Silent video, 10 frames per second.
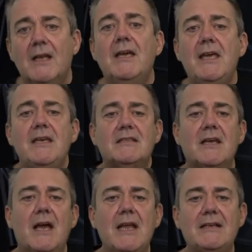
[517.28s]

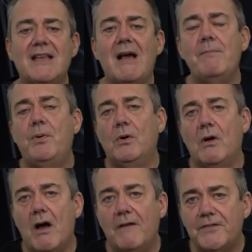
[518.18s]
Here's an
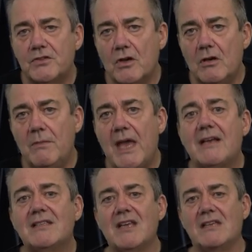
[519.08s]
example of some
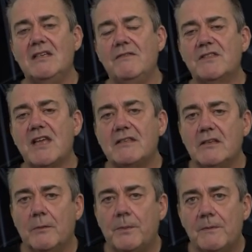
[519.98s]
excessive
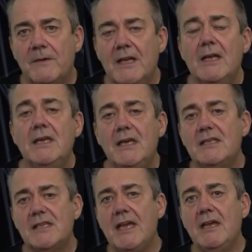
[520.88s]
setup.
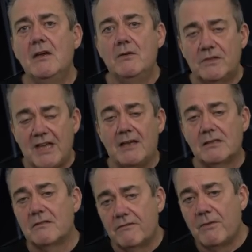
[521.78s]
Here's a
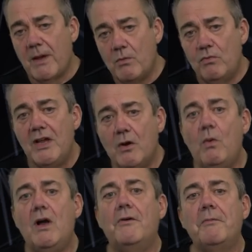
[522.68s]
test from a real
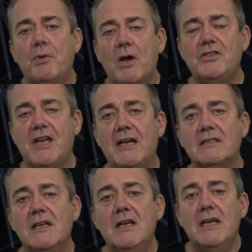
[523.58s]
world
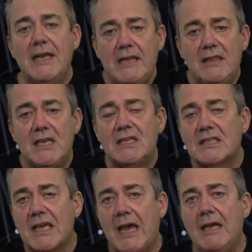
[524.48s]
project in
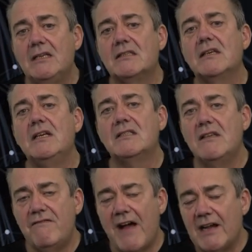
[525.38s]
this case, it's
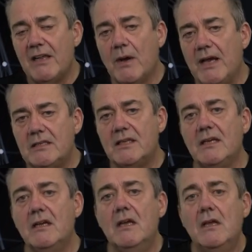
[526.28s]

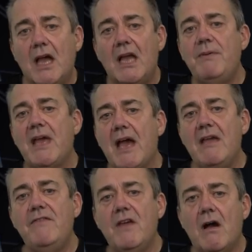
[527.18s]
evaluating a
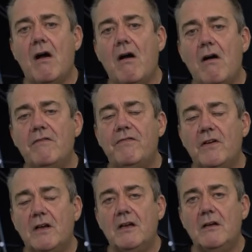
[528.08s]
behavior of,
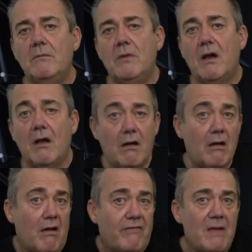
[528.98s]
um, uh,
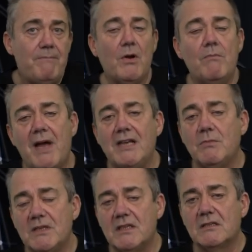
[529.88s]
of a build
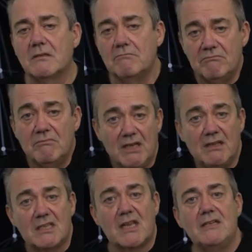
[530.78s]
management system,
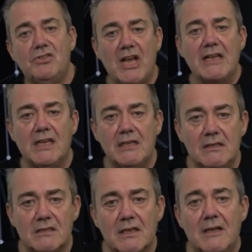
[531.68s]
in this case
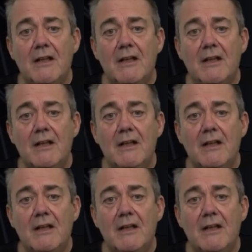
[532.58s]
Jenkins.